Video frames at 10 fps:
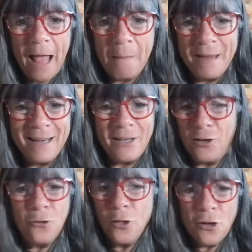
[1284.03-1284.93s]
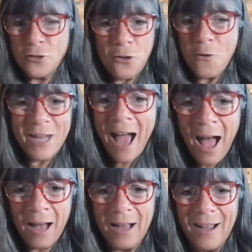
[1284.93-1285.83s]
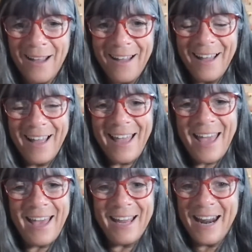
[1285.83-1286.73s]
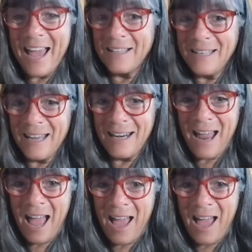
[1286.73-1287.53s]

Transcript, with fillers: I mean, you look so young." And I said,